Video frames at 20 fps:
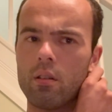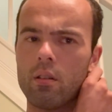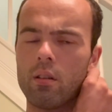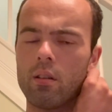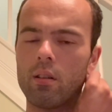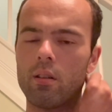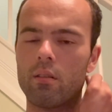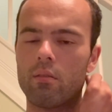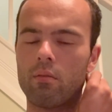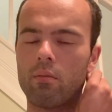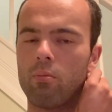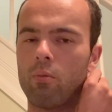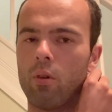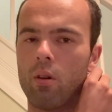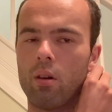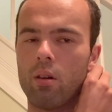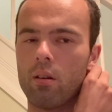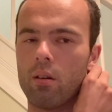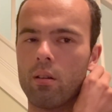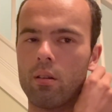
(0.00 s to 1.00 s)
It's what,
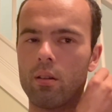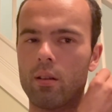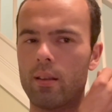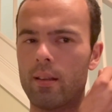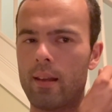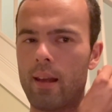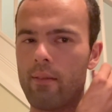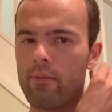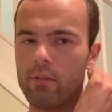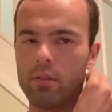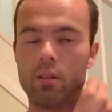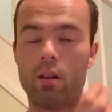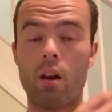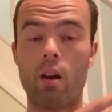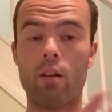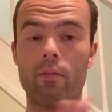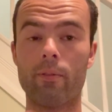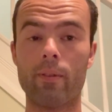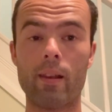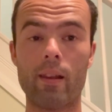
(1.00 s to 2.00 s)
11,
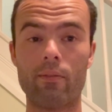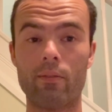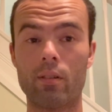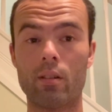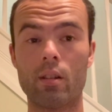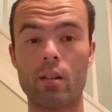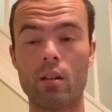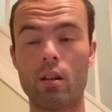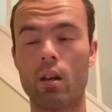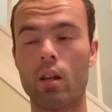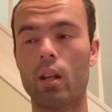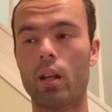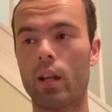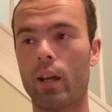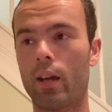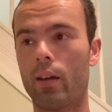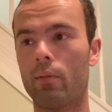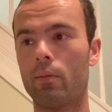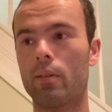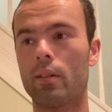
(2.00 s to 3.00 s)
half 11 at night
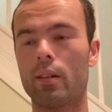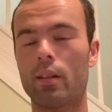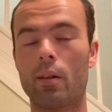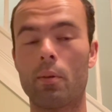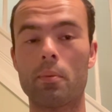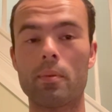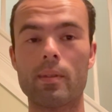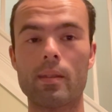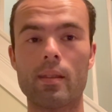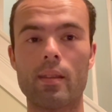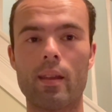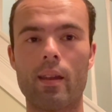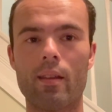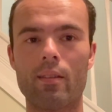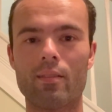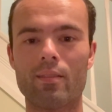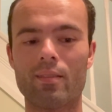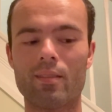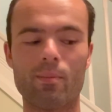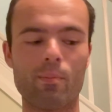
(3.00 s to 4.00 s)
now, and I was in there
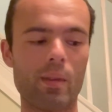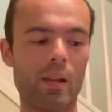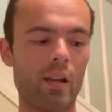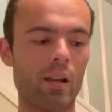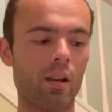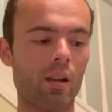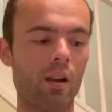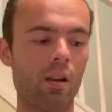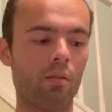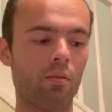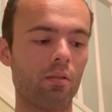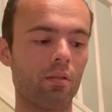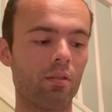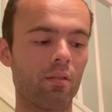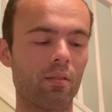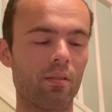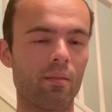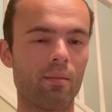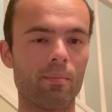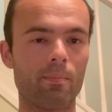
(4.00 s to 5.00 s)
just a minute ago
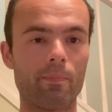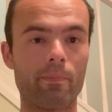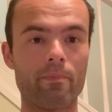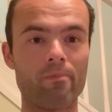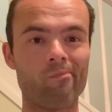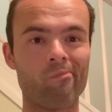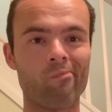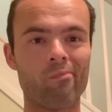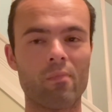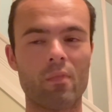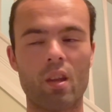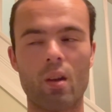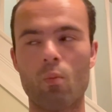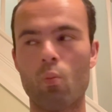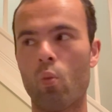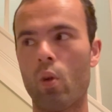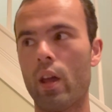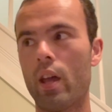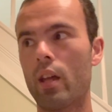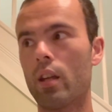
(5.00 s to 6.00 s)
because I'm
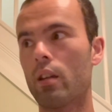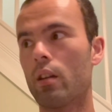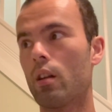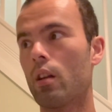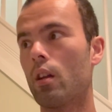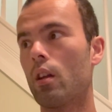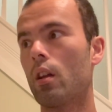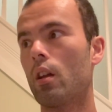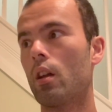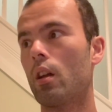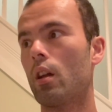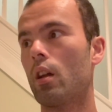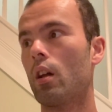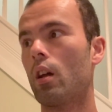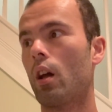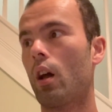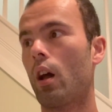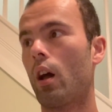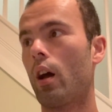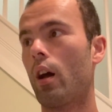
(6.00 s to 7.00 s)
weird.
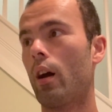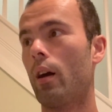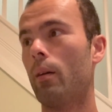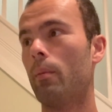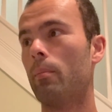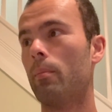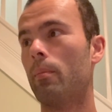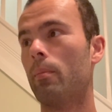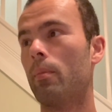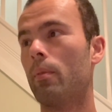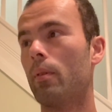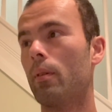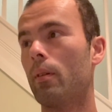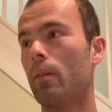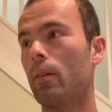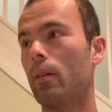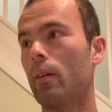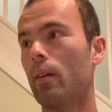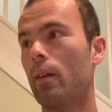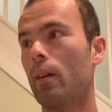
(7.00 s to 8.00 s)
And
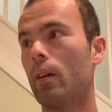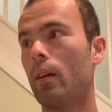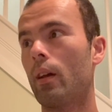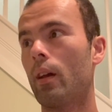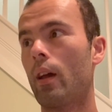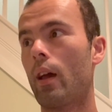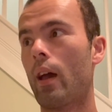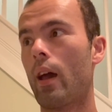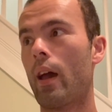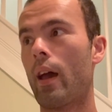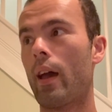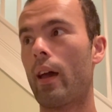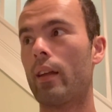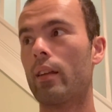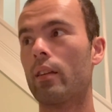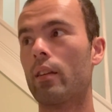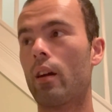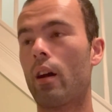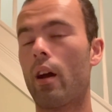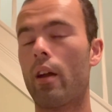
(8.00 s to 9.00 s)

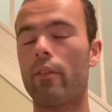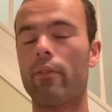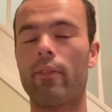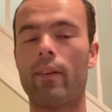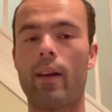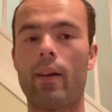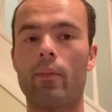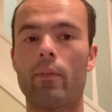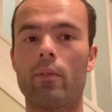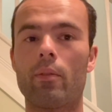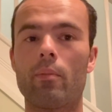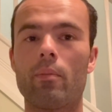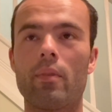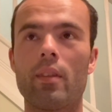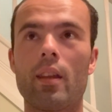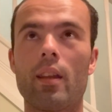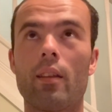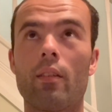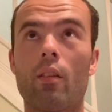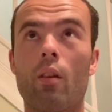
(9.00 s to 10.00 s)
I found some
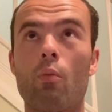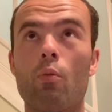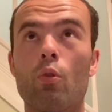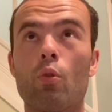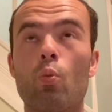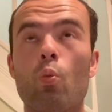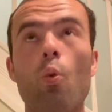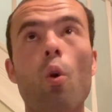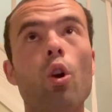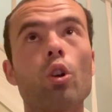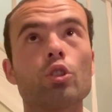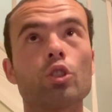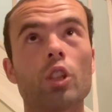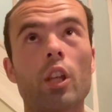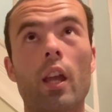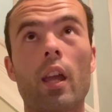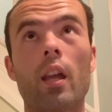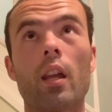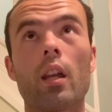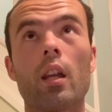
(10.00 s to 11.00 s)
things. I was
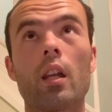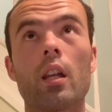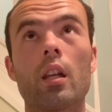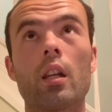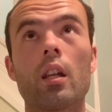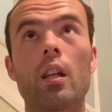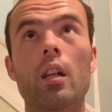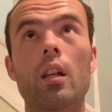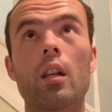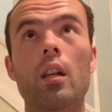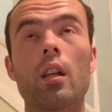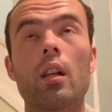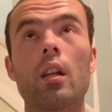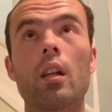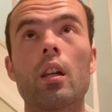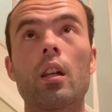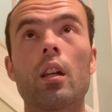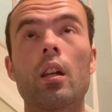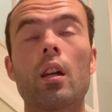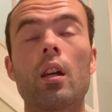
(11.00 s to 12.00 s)
watching
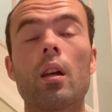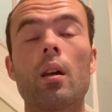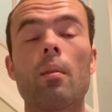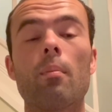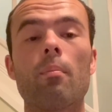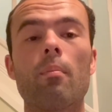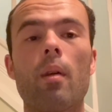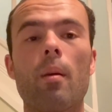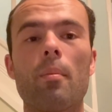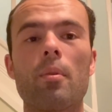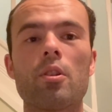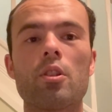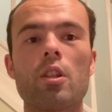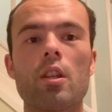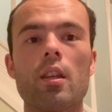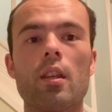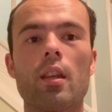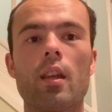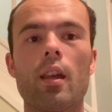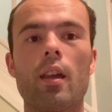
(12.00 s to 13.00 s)
Mama
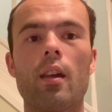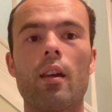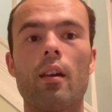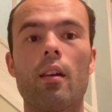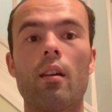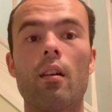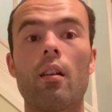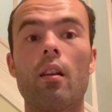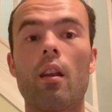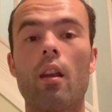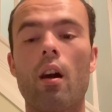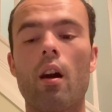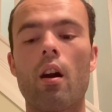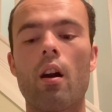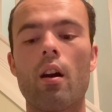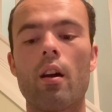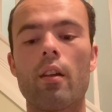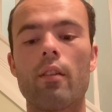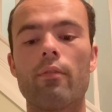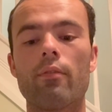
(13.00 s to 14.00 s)
G Gear
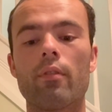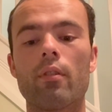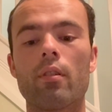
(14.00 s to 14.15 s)
live,